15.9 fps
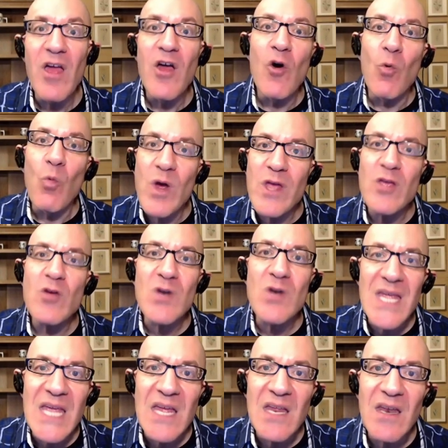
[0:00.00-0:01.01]
What you
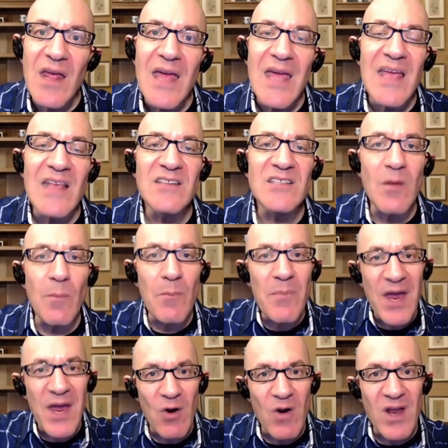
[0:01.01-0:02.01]
need is some
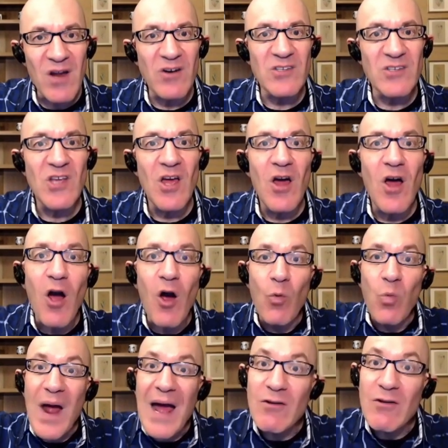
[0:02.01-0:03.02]
barriers
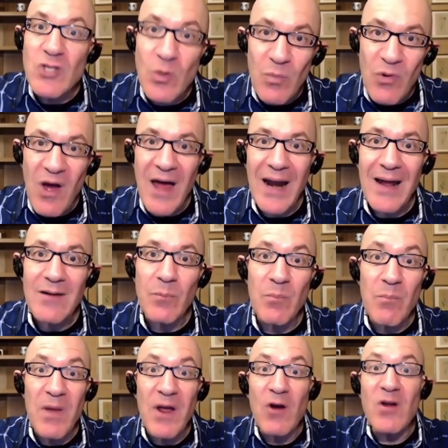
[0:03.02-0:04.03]
around your product,
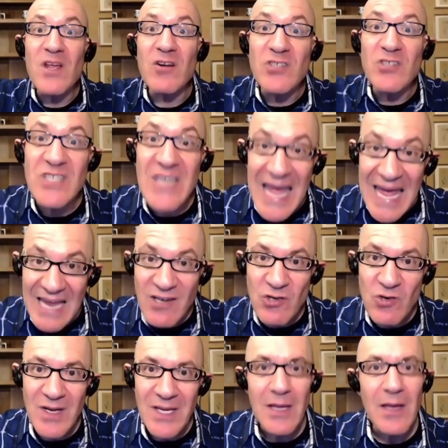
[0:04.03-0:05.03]
barriers to
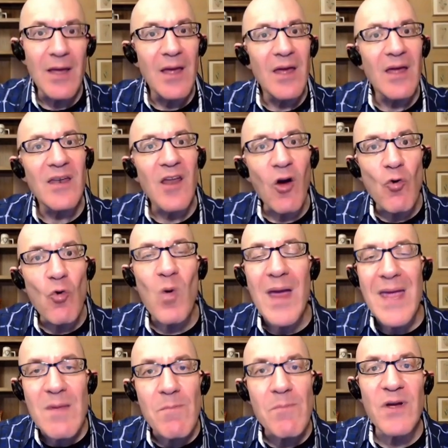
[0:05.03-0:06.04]
entry. Now,
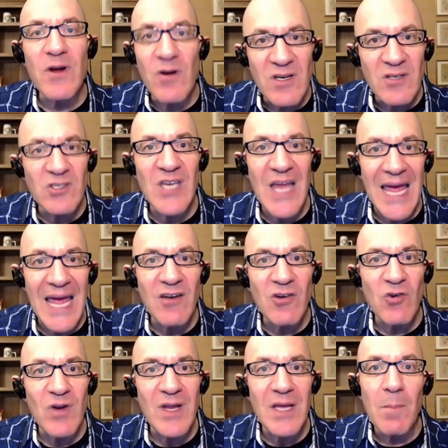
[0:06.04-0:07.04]
great barriers to
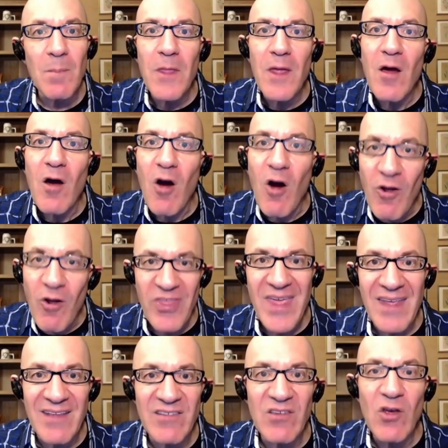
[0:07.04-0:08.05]
entry are
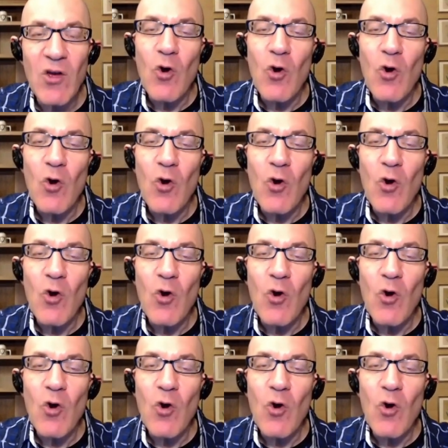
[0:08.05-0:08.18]
this.